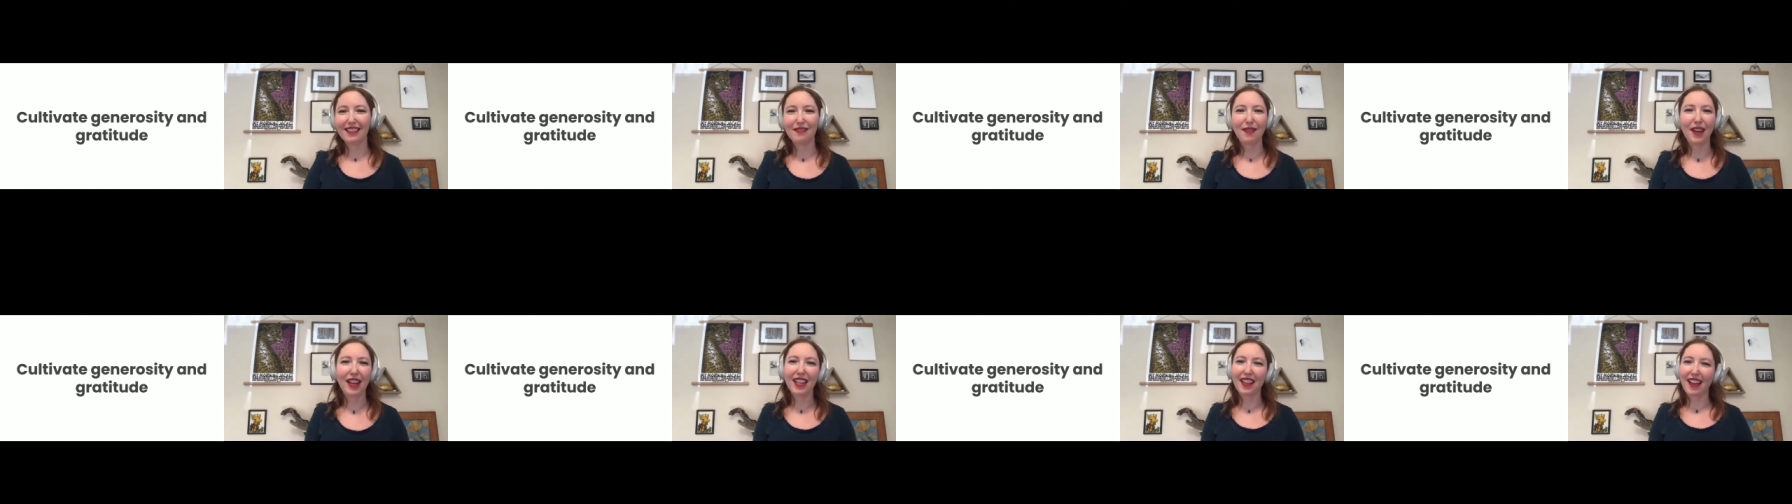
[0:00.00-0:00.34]

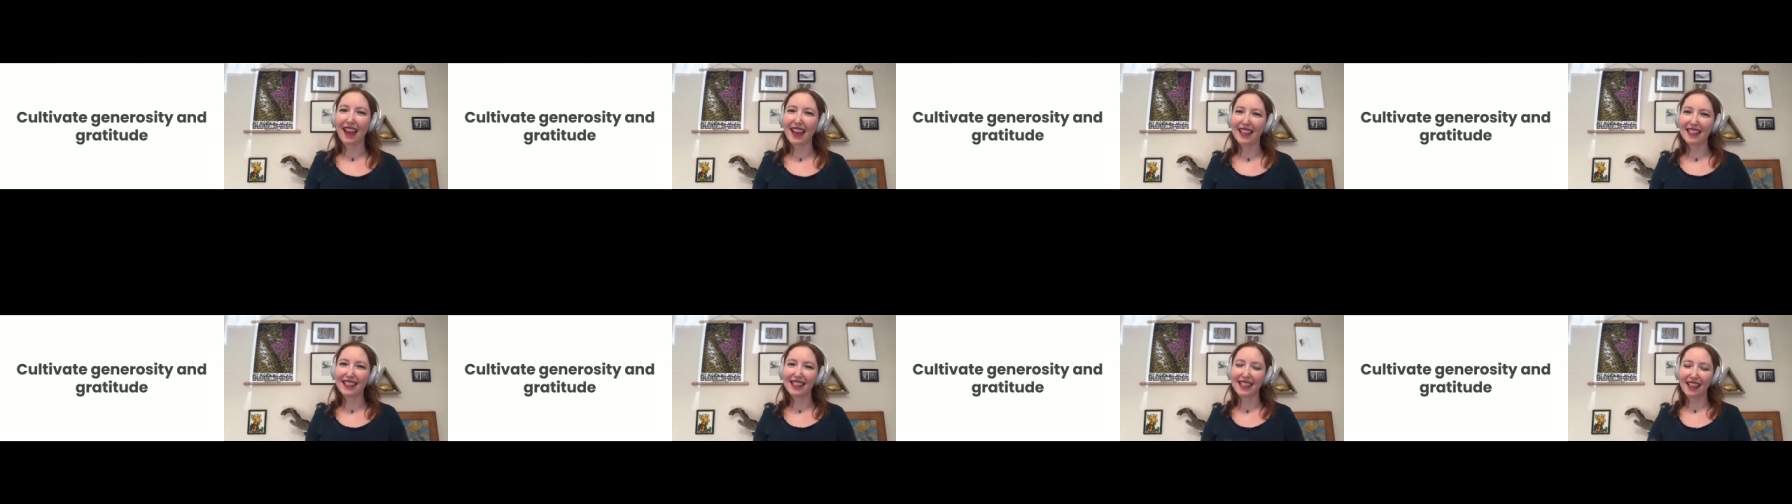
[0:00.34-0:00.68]
my
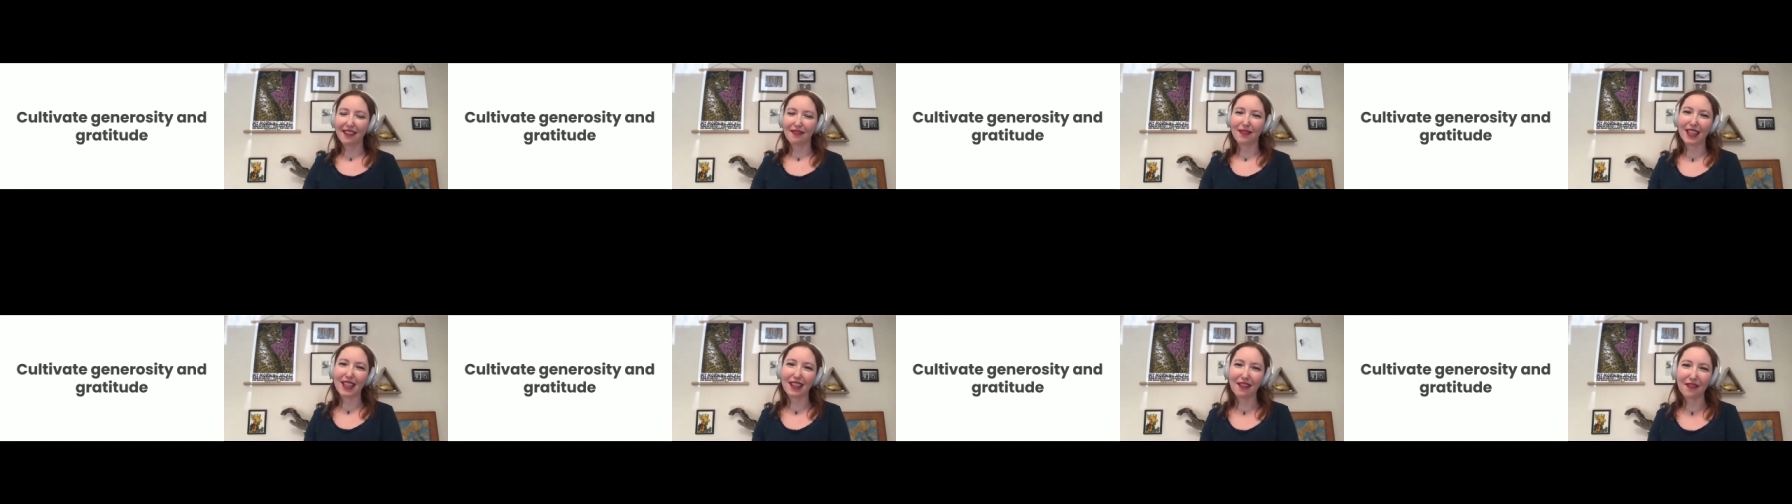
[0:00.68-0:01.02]
clients
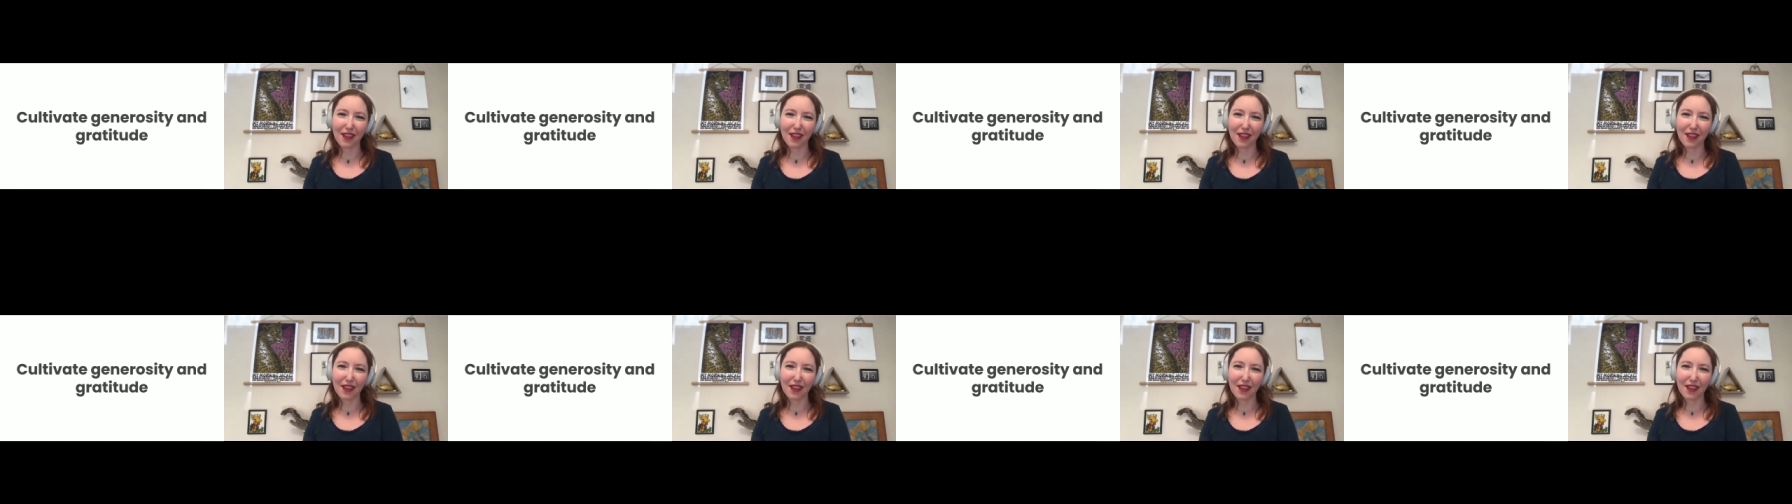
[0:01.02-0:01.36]
give me the
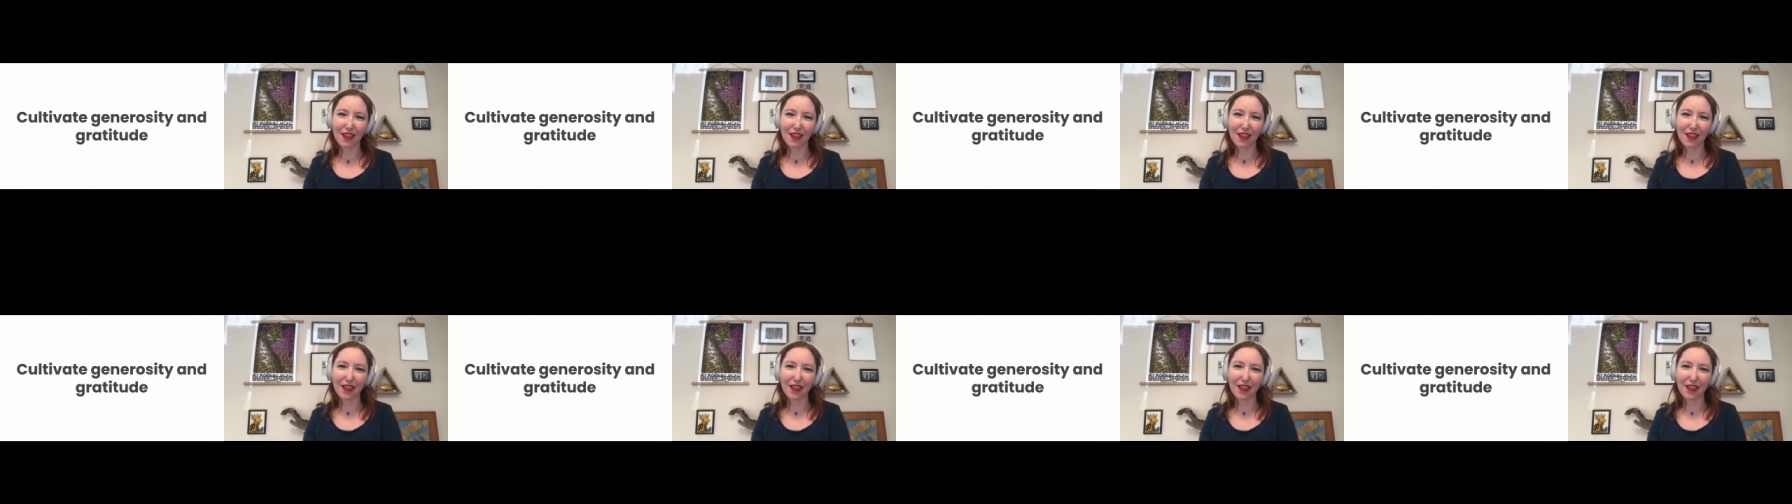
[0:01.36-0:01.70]
feedback
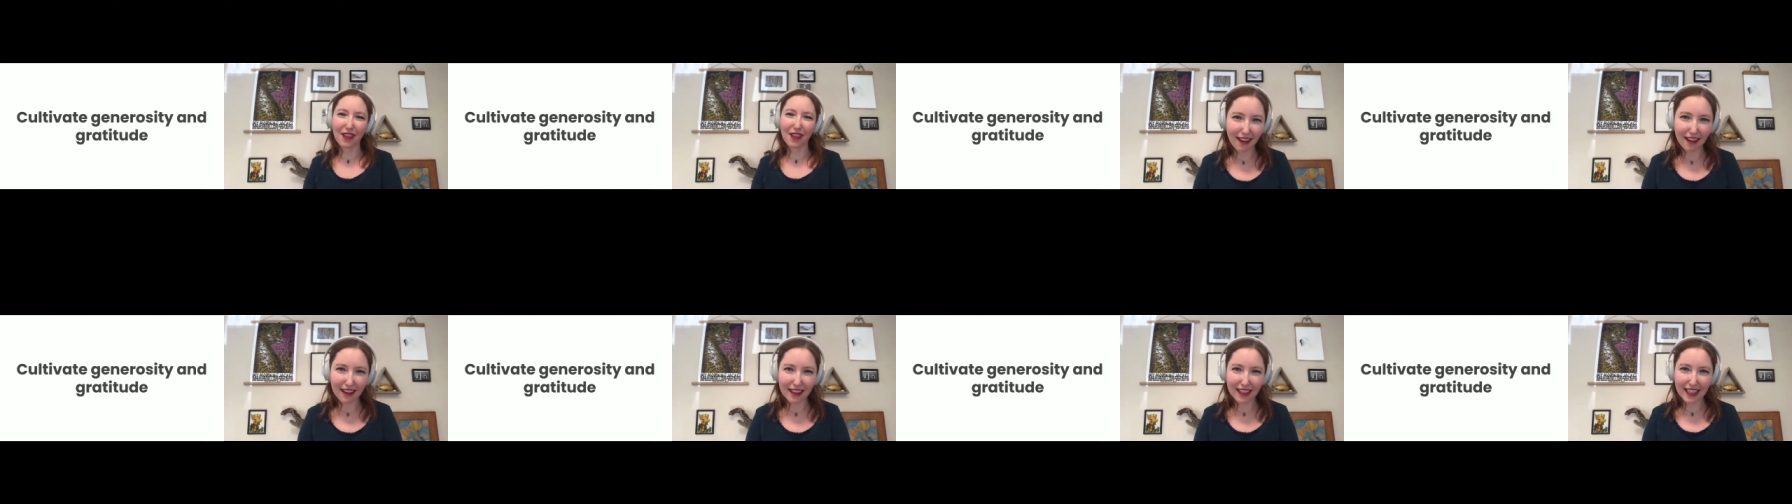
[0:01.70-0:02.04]
that I
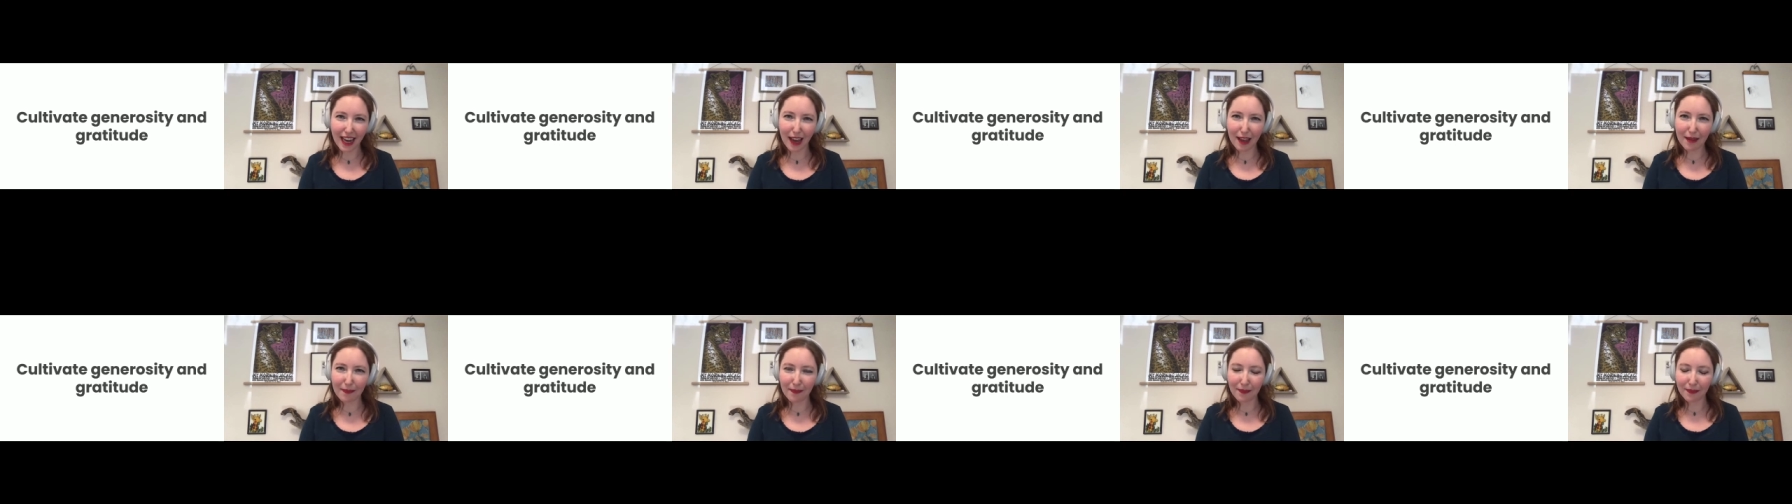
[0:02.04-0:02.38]
need on
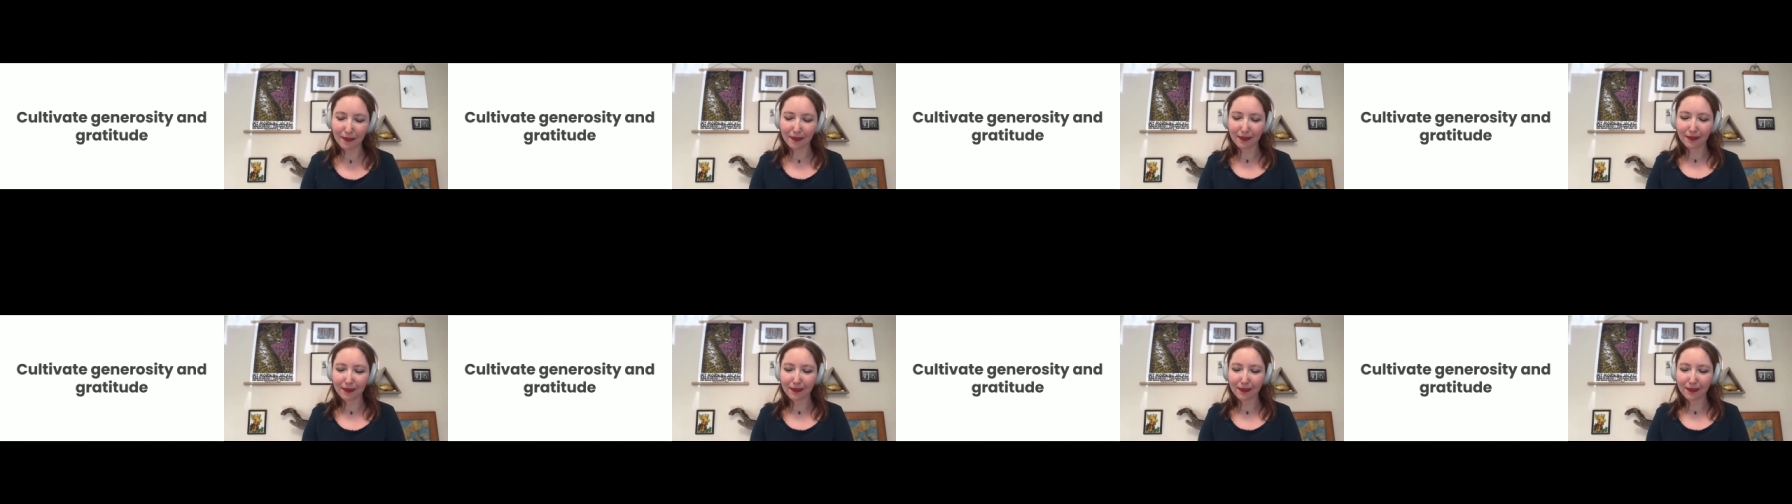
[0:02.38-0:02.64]
time.